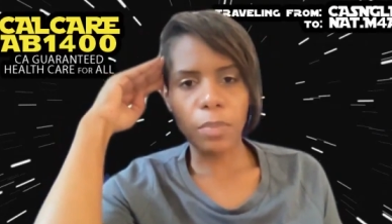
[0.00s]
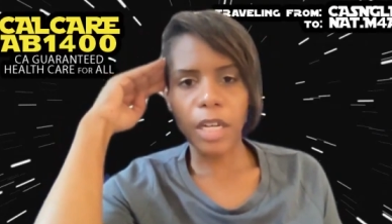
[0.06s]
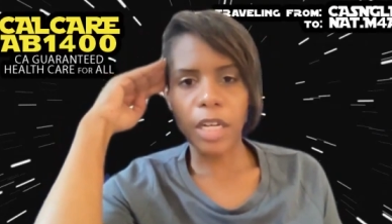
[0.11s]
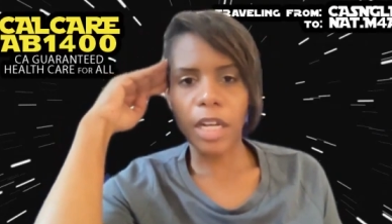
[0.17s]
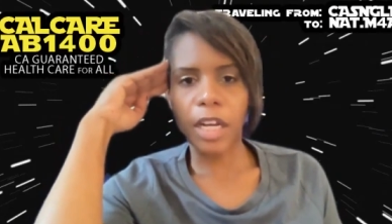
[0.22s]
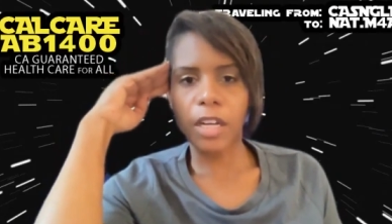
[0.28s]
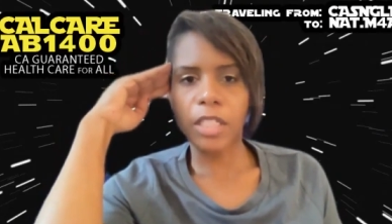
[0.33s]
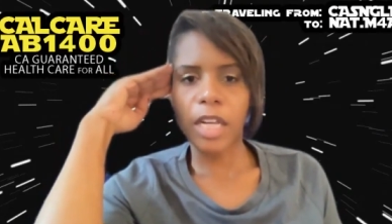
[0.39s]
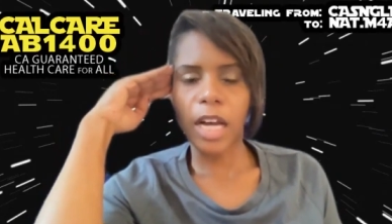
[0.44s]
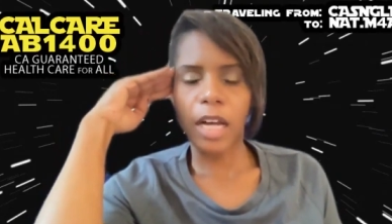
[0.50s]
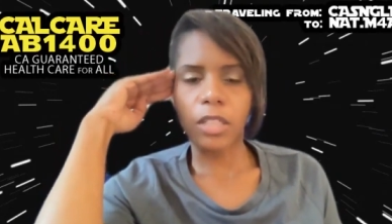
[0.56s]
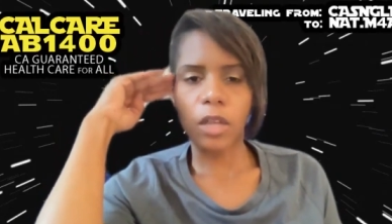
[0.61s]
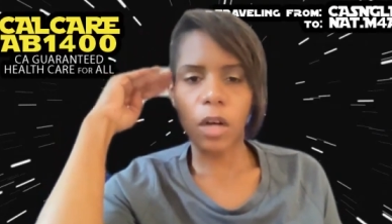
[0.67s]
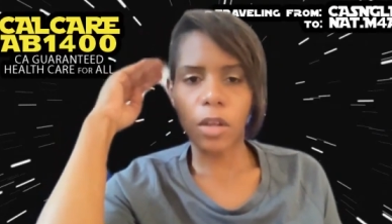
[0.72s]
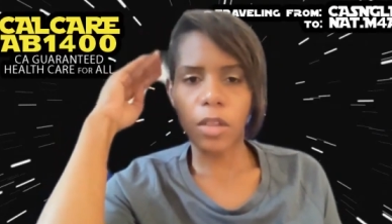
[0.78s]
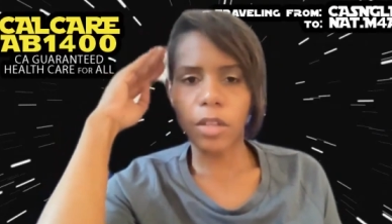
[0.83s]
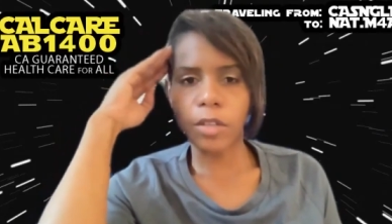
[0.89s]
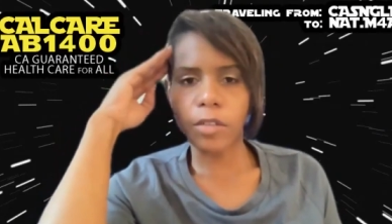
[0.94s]
Medicare tax,
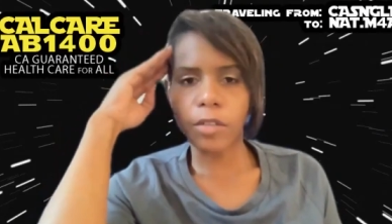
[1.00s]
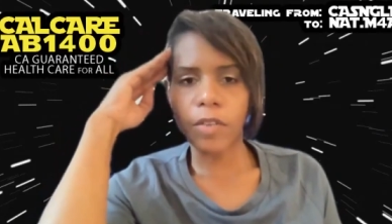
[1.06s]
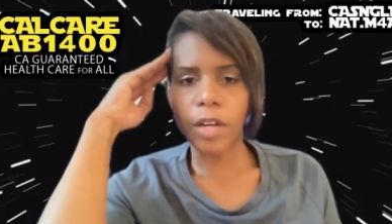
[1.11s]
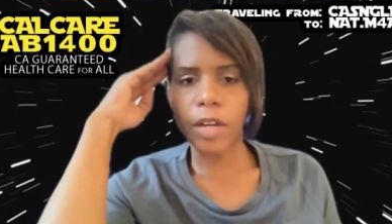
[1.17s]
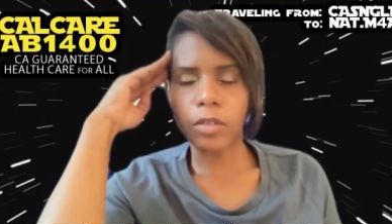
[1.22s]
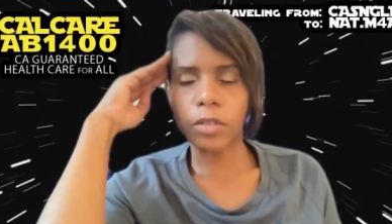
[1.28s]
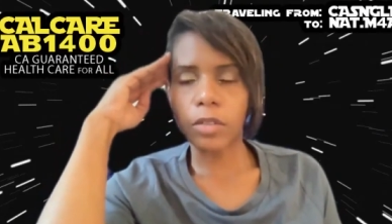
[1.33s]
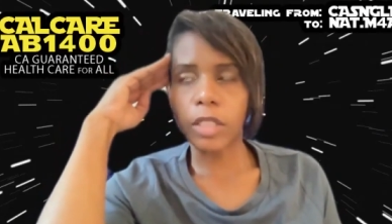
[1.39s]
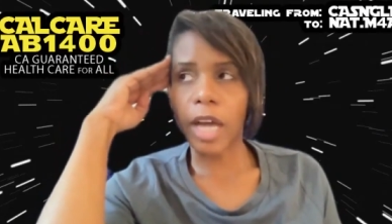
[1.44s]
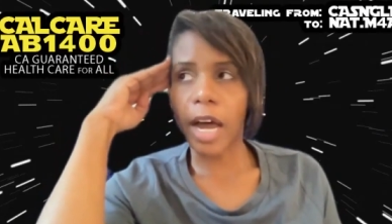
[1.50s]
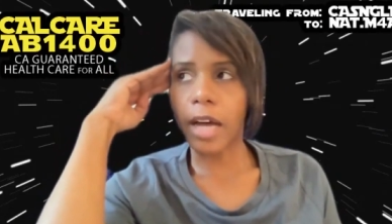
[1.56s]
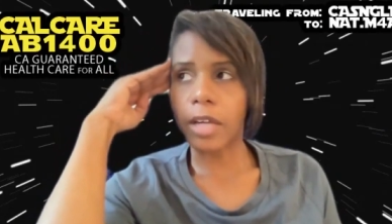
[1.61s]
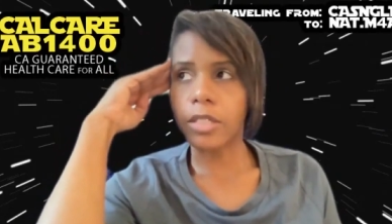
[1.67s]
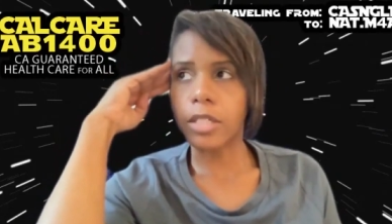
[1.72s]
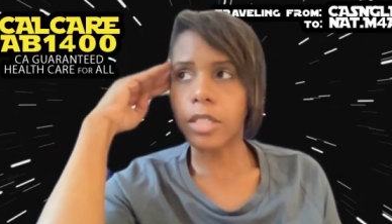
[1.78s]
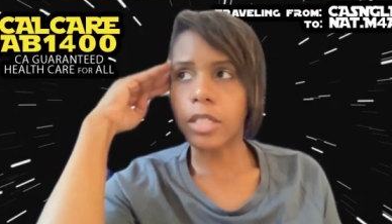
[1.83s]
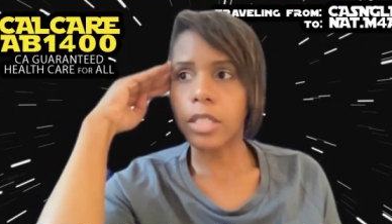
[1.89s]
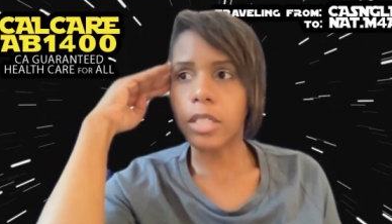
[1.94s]
all the federal
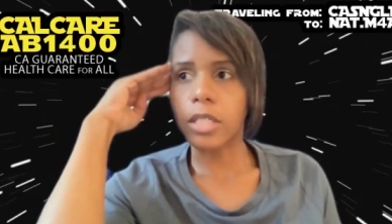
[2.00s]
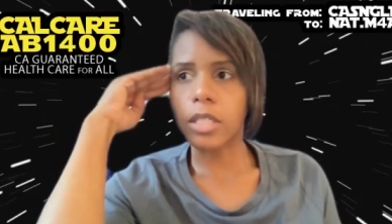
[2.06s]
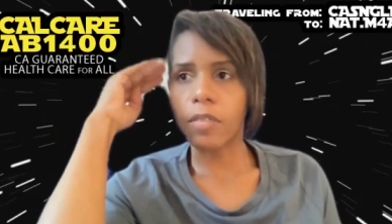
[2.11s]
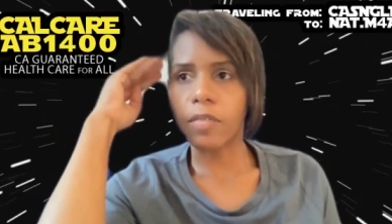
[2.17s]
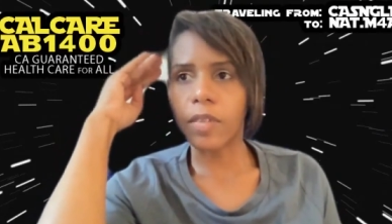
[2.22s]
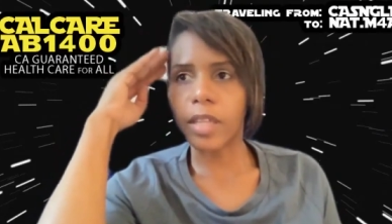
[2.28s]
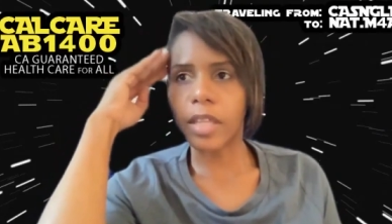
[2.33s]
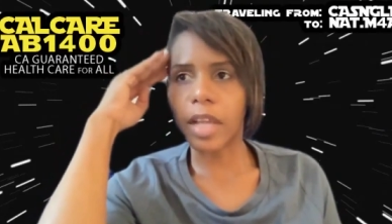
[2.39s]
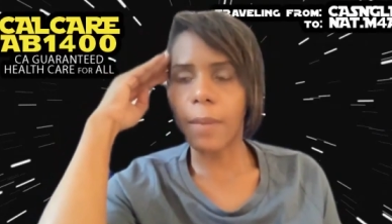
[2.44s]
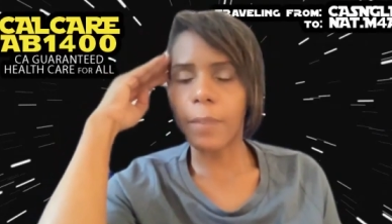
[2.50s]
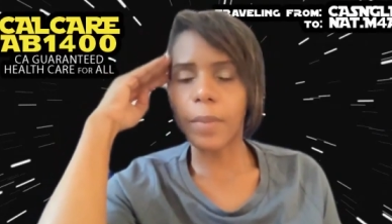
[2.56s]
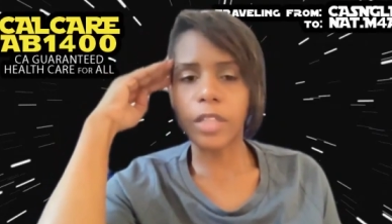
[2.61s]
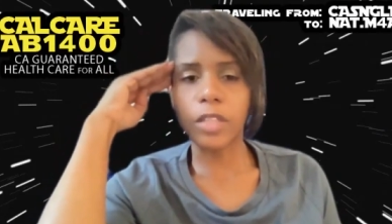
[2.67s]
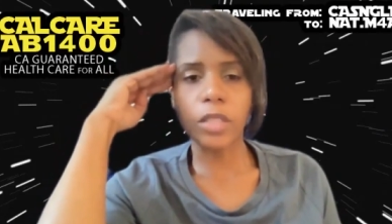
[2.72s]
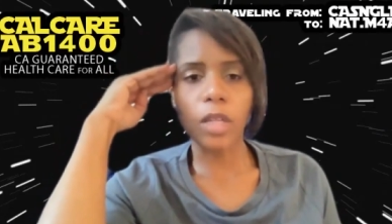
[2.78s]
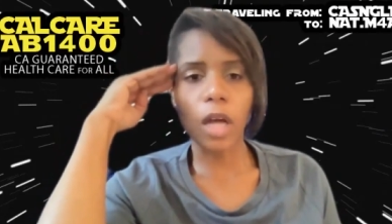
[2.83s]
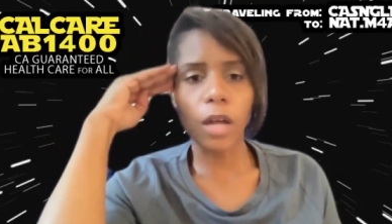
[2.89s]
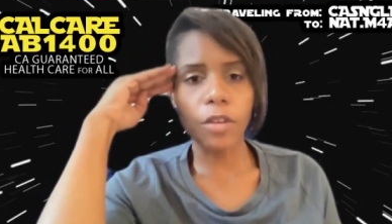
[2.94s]
taxes and stuff like that, but
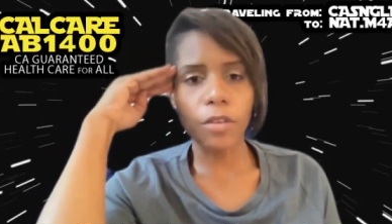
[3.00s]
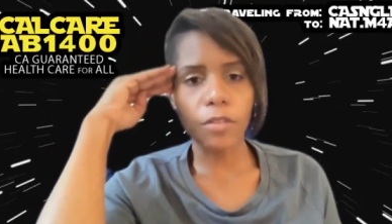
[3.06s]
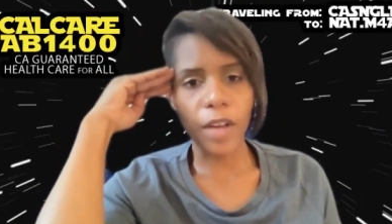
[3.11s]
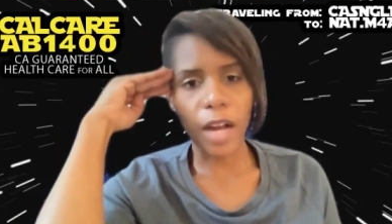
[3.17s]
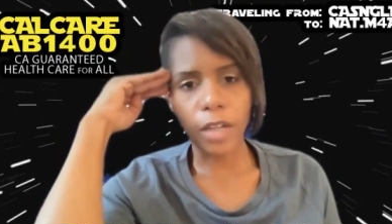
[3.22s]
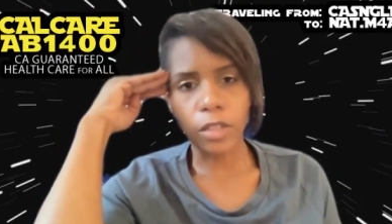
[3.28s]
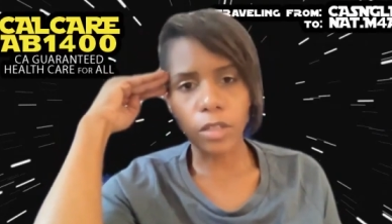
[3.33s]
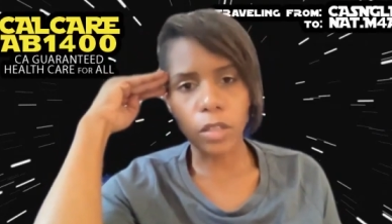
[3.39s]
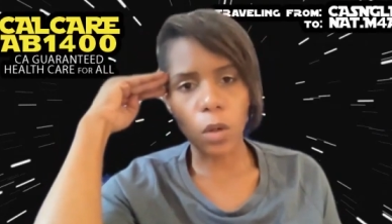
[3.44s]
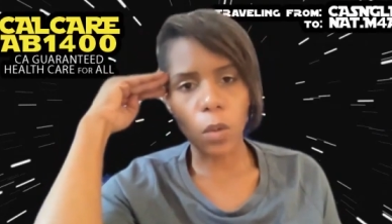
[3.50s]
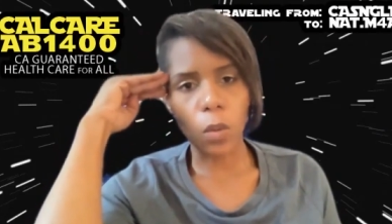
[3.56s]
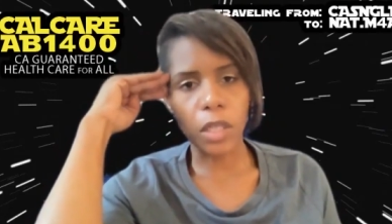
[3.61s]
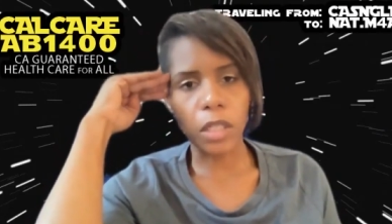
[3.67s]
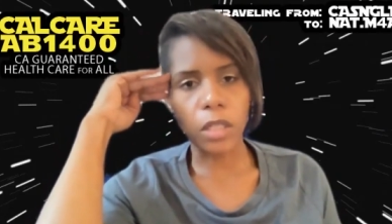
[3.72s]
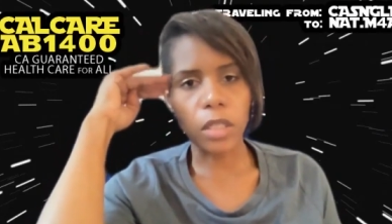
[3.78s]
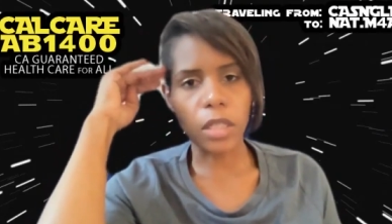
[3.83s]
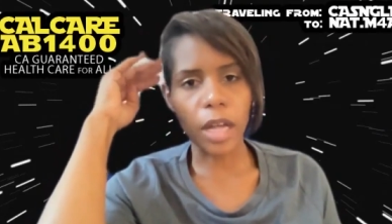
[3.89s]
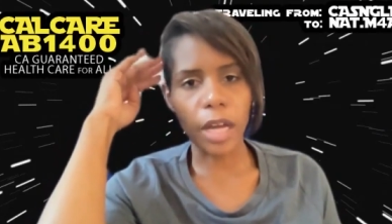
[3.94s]
there's other factors
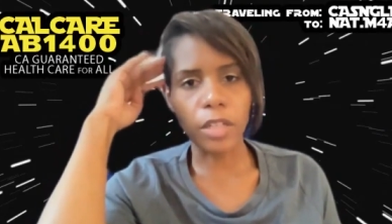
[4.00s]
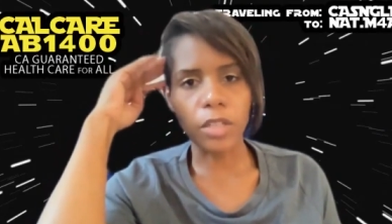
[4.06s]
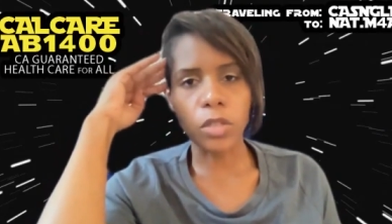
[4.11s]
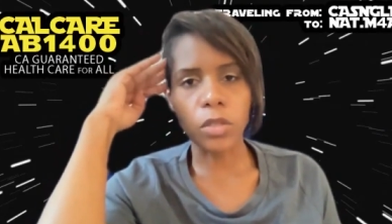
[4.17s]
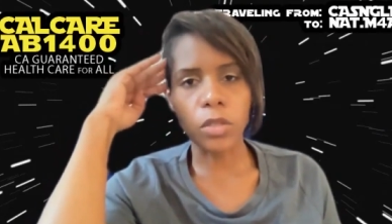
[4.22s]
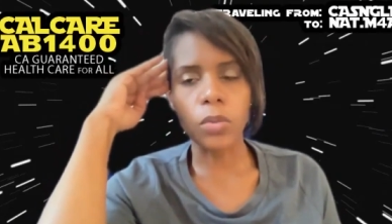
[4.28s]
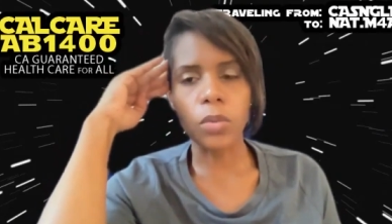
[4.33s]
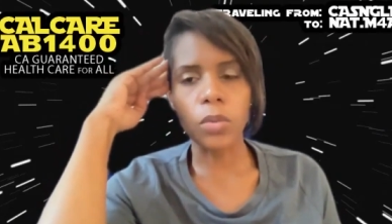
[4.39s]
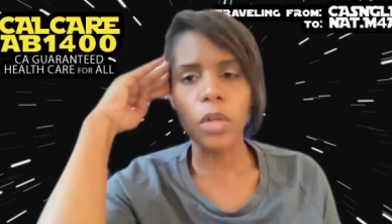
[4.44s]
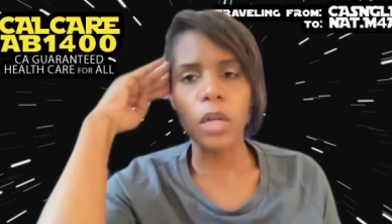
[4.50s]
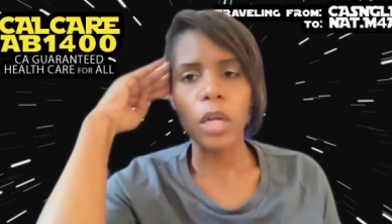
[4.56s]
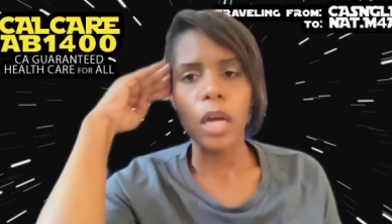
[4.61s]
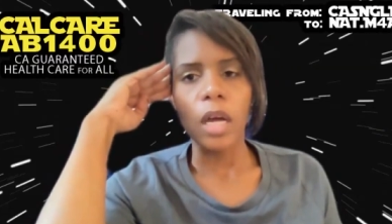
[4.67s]
going into that too.